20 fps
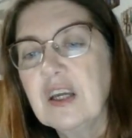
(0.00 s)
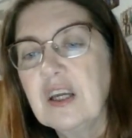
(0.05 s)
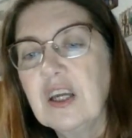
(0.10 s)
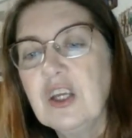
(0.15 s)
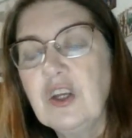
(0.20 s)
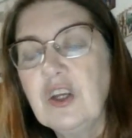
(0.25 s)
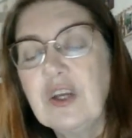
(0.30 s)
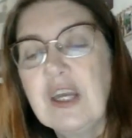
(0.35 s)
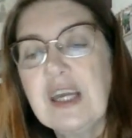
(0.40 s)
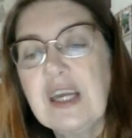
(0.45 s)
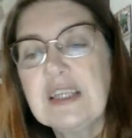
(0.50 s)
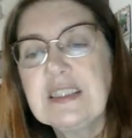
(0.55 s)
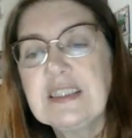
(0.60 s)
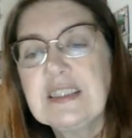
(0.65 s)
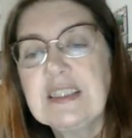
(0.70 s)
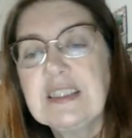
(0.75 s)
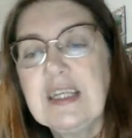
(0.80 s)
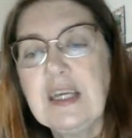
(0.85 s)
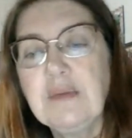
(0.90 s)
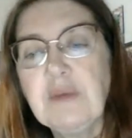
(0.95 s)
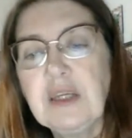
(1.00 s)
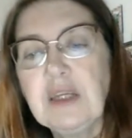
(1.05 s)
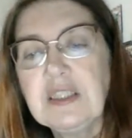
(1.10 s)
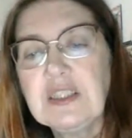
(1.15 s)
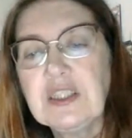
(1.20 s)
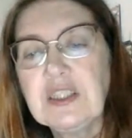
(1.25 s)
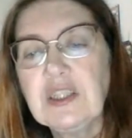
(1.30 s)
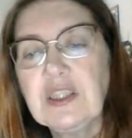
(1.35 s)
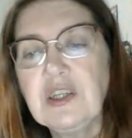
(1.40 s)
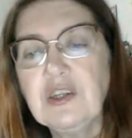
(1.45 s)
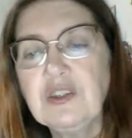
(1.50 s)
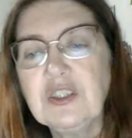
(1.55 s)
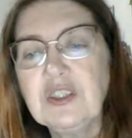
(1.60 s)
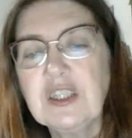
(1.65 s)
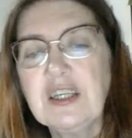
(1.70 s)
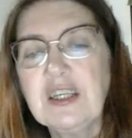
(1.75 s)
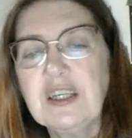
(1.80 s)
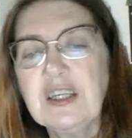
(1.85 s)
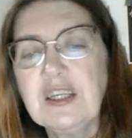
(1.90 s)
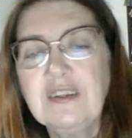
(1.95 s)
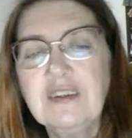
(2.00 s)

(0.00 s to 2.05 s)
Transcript: You can't see me, Susan?